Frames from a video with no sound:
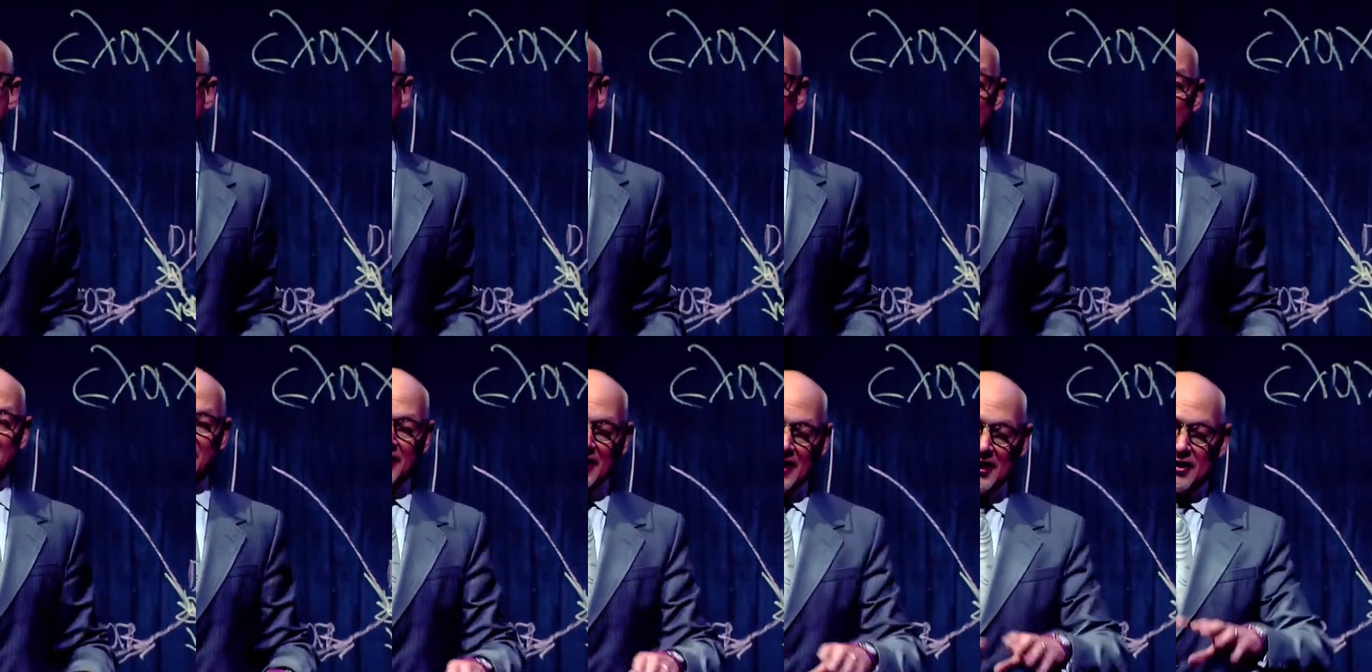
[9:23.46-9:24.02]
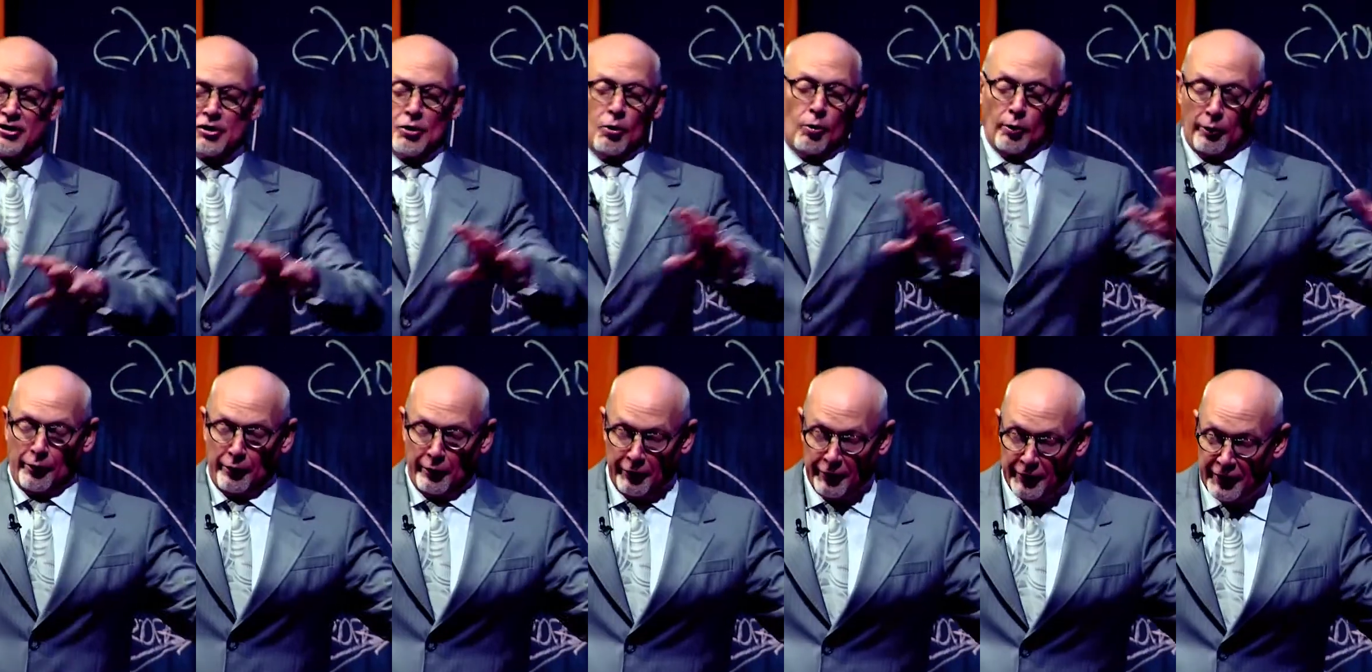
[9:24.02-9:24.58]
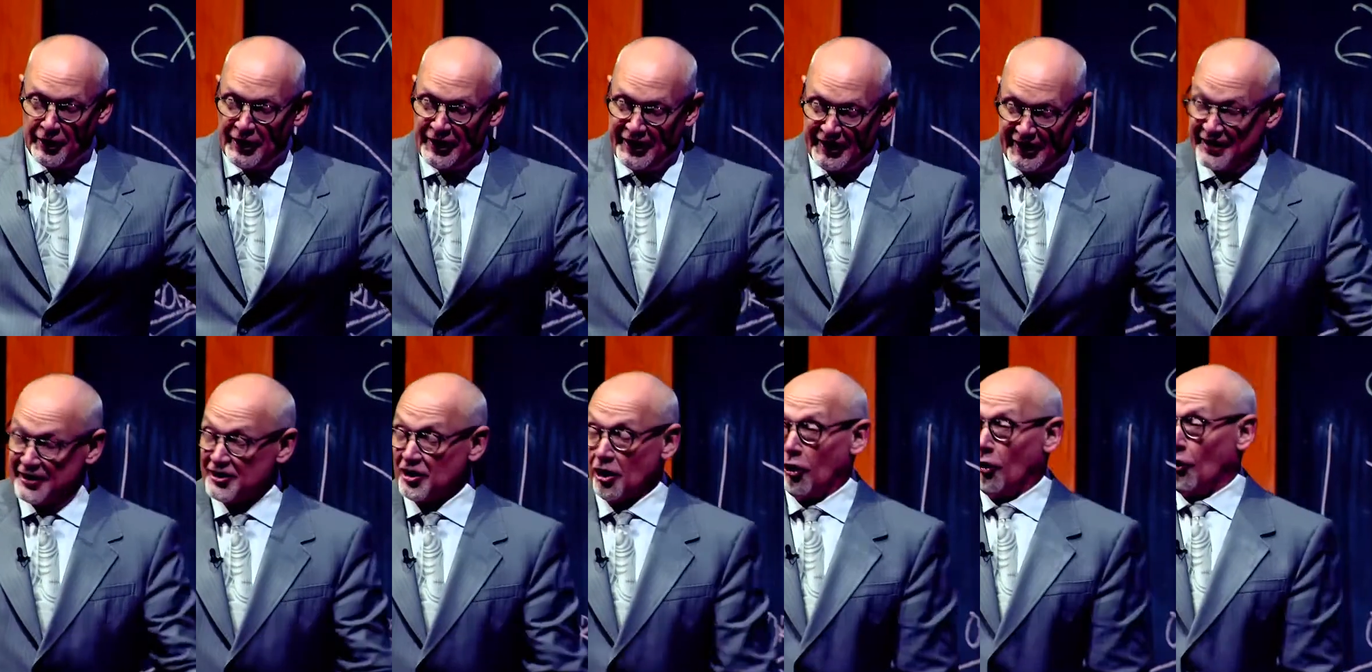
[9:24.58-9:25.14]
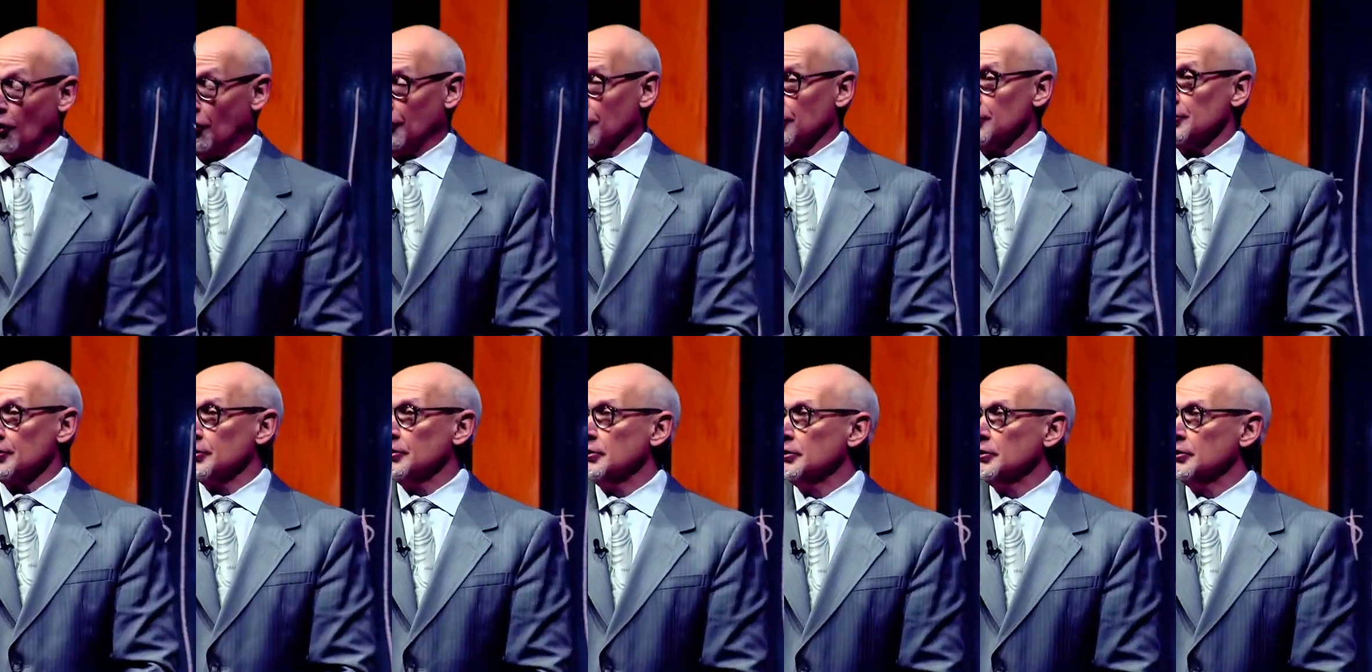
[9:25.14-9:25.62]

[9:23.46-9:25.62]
and disordered his heart.